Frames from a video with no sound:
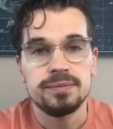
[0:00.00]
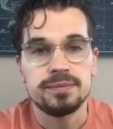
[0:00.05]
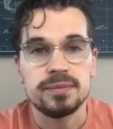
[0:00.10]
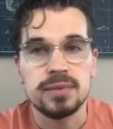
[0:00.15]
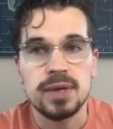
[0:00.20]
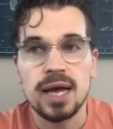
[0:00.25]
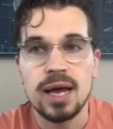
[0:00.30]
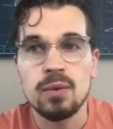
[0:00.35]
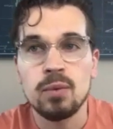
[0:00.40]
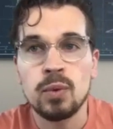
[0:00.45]

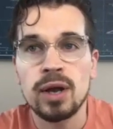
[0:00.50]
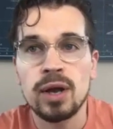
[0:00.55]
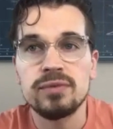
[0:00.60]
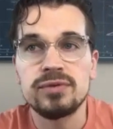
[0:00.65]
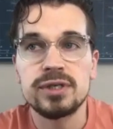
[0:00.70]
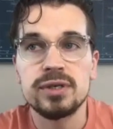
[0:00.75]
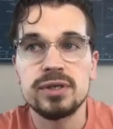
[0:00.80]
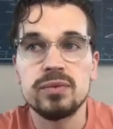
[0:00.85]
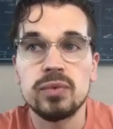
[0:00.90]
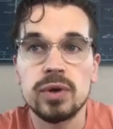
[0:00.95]
And what I've
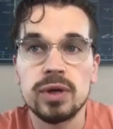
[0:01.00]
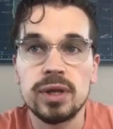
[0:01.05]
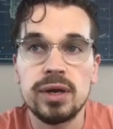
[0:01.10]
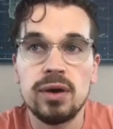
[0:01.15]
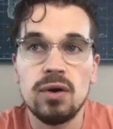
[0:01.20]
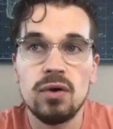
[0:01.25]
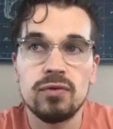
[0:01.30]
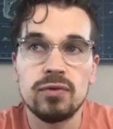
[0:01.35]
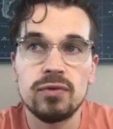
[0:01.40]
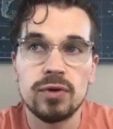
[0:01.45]
seen really
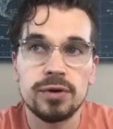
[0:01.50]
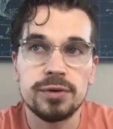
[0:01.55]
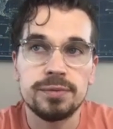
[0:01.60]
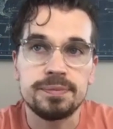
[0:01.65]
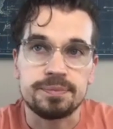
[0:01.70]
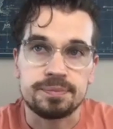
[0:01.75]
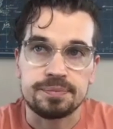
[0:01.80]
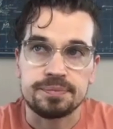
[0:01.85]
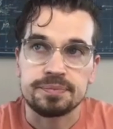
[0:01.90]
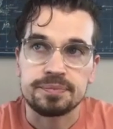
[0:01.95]

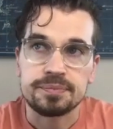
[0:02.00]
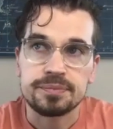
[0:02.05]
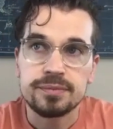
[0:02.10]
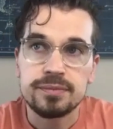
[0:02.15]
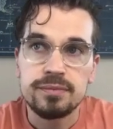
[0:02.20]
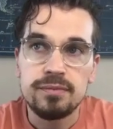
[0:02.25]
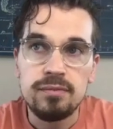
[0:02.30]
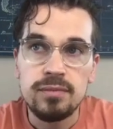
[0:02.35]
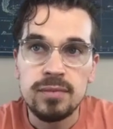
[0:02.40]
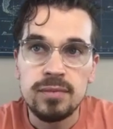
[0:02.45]
over
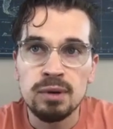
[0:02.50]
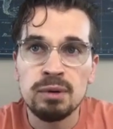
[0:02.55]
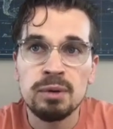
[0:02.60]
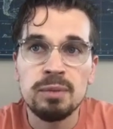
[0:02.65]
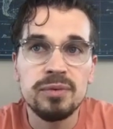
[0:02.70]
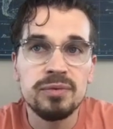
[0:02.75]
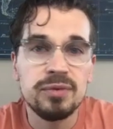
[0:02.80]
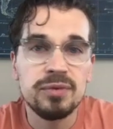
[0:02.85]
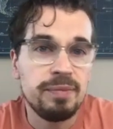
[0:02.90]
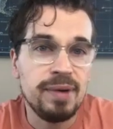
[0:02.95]
maybe
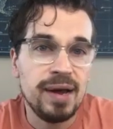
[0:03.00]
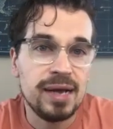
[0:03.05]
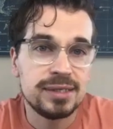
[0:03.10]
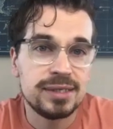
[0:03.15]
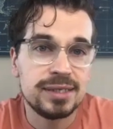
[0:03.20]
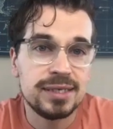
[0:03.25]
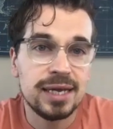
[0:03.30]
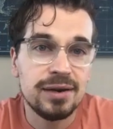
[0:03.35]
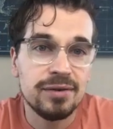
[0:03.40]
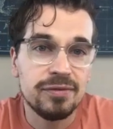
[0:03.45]
even the past
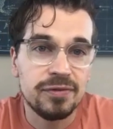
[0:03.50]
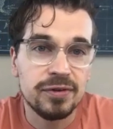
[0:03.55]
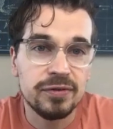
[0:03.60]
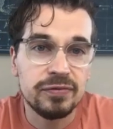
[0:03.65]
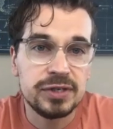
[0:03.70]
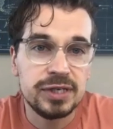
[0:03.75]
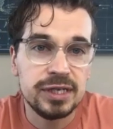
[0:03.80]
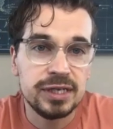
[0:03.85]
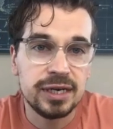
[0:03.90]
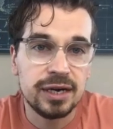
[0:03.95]
10 to
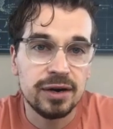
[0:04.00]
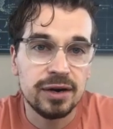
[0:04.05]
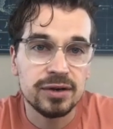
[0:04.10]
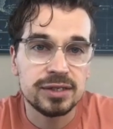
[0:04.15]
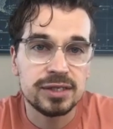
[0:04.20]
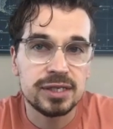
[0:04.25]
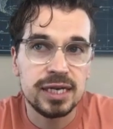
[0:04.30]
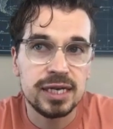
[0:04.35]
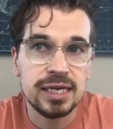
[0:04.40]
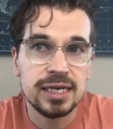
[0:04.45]
15
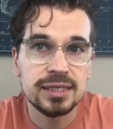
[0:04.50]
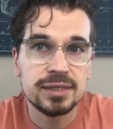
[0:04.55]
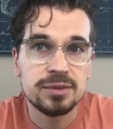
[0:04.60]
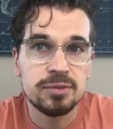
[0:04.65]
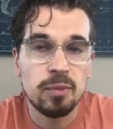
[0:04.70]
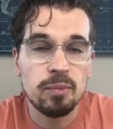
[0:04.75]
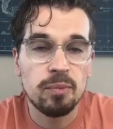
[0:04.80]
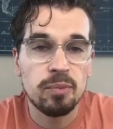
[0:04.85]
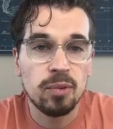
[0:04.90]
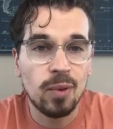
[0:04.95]
years is
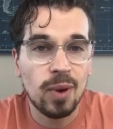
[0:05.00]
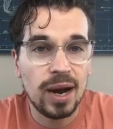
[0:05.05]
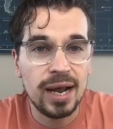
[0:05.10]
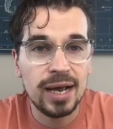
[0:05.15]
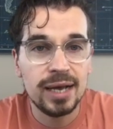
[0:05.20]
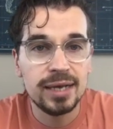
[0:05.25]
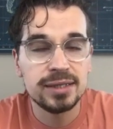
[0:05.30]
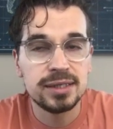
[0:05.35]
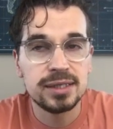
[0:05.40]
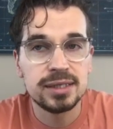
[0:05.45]

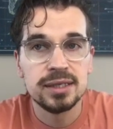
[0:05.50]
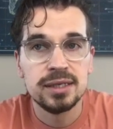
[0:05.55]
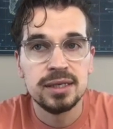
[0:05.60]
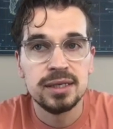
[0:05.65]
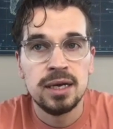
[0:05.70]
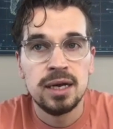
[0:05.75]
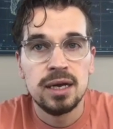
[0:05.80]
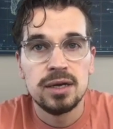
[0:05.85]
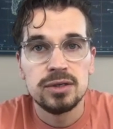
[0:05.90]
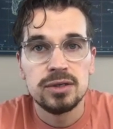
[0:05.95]
brands
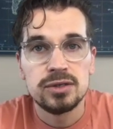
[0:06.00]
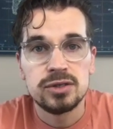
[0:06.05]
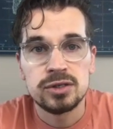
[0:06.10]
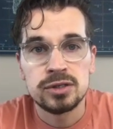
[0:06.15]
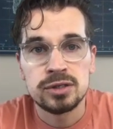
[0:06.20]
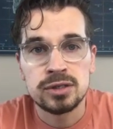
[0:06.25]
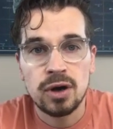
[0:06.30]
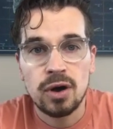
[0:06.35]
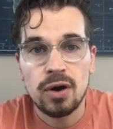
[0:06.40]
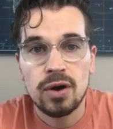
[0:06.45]

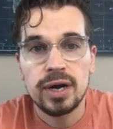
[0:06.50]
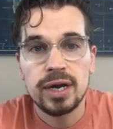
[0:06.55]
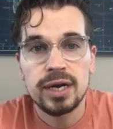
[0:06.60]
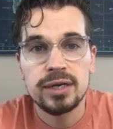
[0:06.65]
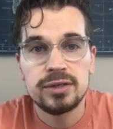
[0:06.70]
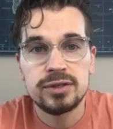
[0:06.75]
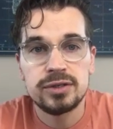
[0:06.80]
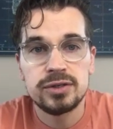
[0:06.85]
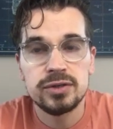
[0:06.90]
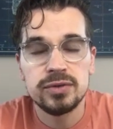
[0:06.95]
starting
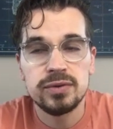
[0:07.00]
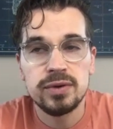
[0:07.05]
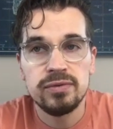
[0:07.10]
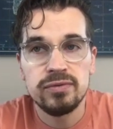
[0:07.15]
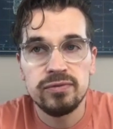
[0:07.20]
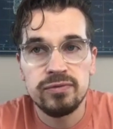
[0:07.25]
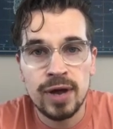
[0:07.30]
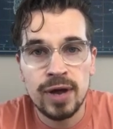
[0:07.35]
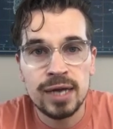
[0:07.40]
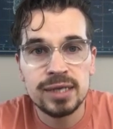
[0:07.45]
to
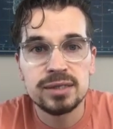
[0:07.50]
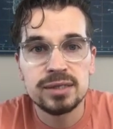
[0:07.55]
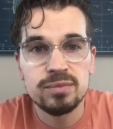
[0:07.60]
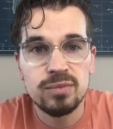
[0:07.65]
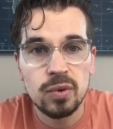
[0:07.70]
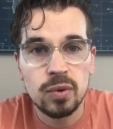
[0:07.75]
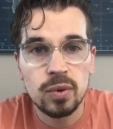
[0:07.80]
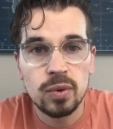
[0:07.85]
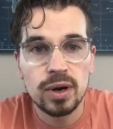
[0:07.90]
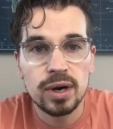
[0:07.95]
invest
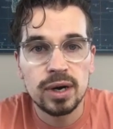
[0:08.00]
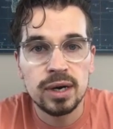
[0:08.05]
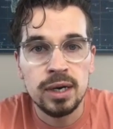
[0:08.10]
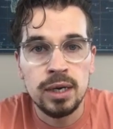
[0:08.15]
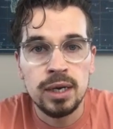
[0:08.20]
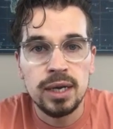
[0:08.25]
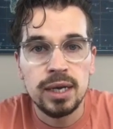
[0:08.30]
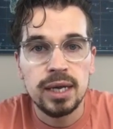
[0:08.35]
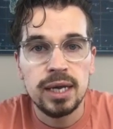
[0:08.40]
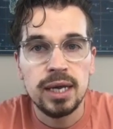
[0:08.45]
more
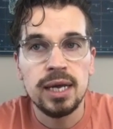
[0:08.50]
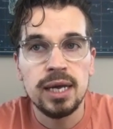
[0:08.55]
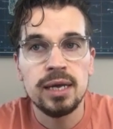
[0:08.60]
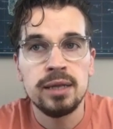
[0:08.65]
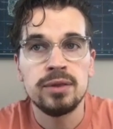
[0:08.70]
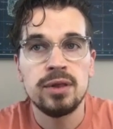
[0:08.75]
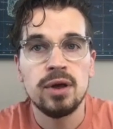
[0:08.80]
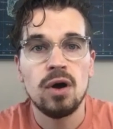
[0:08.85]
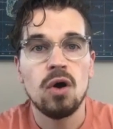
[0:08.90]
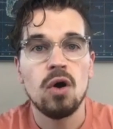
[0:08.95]
in
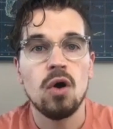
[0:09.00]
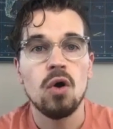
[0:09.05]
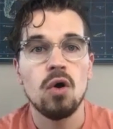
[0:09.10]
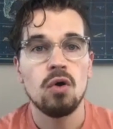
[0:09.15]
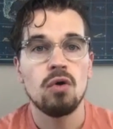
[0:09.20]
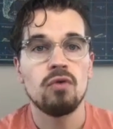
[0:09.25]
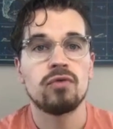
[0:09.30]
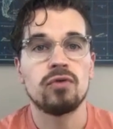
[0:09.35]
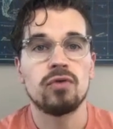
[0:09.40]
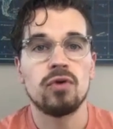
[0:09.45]
the
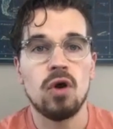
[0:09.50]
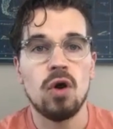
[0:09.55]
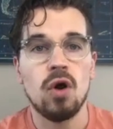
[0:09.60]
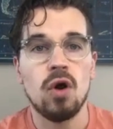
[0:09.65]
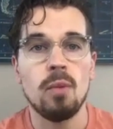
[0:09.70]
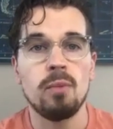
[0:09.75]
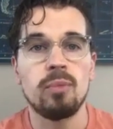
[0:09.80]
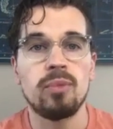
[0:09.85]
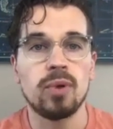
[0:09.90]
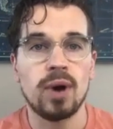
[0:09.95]

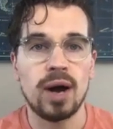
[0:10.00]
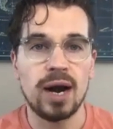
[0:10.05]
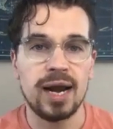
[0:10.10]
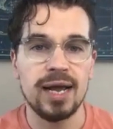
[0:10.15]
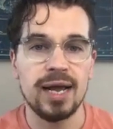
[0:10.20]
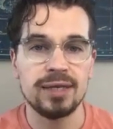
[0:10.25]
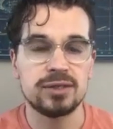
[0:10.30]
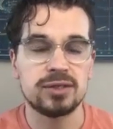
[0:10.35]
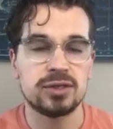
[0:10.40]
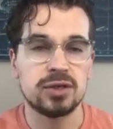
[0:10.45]
overall
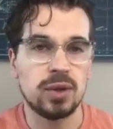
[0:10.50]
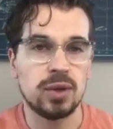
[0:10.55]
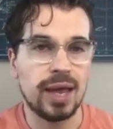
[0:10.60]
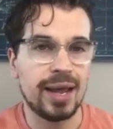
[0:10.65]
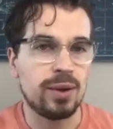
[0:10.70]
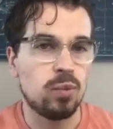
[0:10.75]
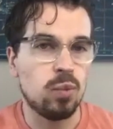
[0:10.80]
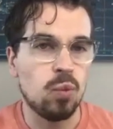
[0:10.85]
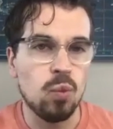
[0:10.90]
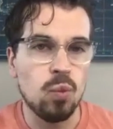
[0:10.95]
brand. So
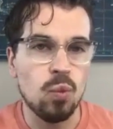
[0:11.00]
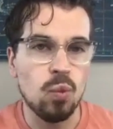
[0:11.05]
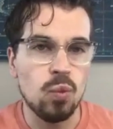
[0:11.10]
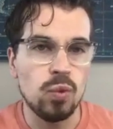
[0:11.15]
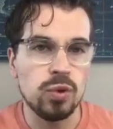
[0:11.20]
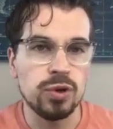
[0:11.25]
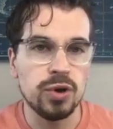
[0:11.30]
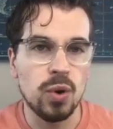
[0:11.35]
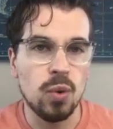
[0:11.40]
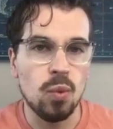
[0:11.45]

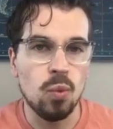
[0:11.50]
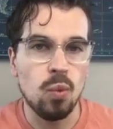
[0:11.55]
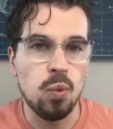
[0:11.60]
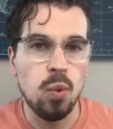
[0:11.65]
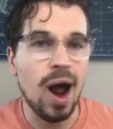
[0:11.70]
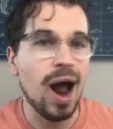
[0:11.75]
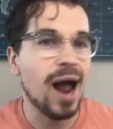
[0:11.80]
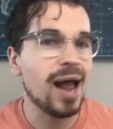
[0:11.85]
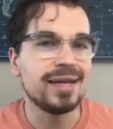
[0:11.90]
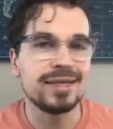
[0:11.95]

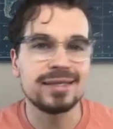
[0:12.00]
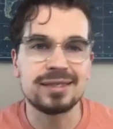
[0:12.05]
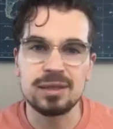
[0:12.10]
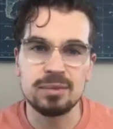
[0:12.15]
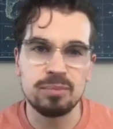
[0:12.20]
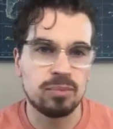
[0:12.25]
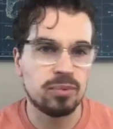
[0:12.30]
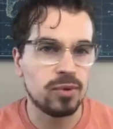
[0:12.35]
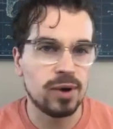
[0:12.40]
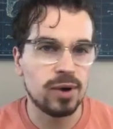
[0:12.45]
why is the
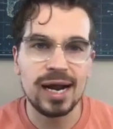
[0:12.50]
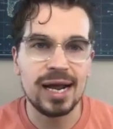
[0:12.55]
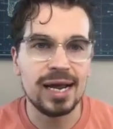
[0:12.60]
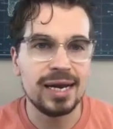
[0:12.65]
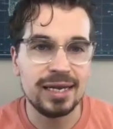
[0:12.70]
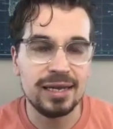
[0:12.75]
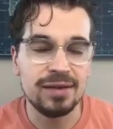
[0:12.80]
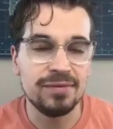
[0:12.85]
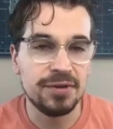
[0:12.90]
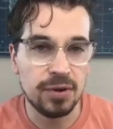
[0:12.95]
brand
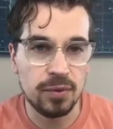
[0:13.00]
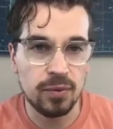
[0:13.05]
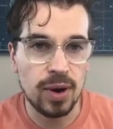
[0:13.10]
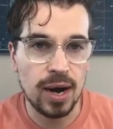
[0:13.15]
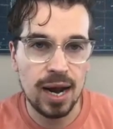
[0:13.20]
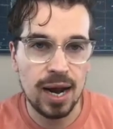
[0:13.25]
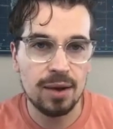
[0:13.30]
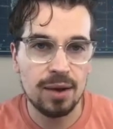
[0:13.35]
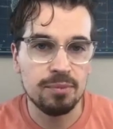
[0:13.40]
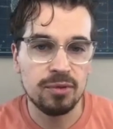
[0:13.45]
even
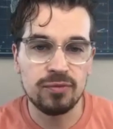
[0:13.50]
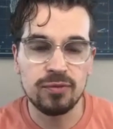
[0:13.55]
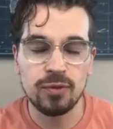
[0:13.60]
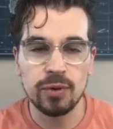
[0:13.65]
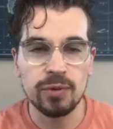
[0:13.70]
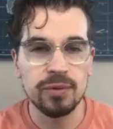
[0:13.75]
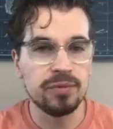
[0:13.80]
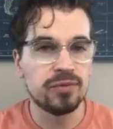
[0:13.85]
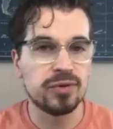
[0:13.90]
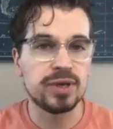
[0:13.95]
around? Before
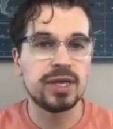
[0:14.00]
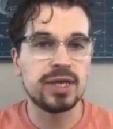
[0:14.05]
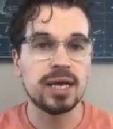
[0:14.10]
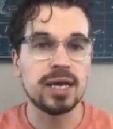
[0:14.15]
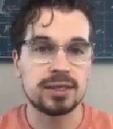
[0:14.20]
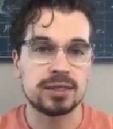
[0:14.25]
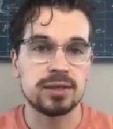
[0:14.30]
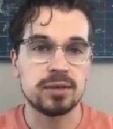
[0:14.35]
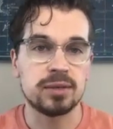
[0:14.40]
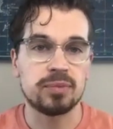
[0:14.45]
we even get
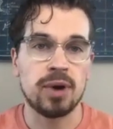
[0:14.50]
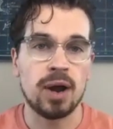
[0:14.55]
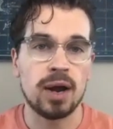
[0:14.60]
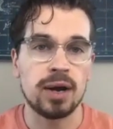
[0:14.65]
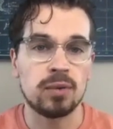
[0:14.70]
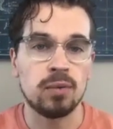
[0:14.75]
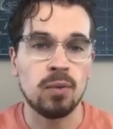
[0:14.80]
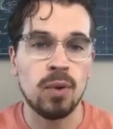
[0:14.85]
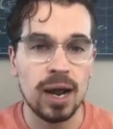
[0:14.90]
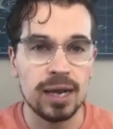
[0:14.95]
to the
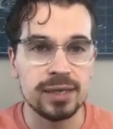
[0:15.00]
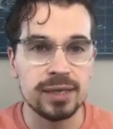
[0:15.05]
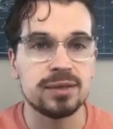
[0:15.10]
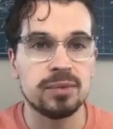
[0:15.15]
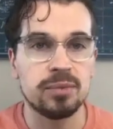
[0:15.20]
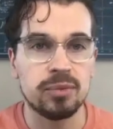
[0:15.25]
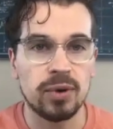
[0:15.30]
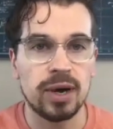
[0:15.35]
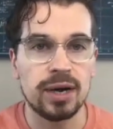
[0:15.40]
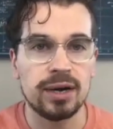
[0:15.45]
product, why is the
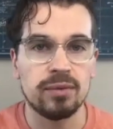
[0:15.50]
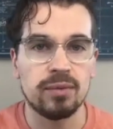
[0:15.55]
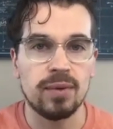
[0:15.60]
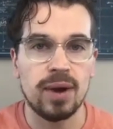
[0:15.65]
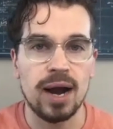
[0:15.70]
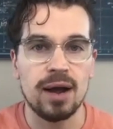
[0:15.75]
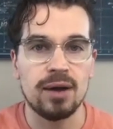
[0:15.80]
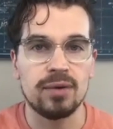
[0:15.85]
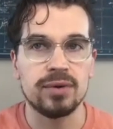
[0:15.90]
brand around?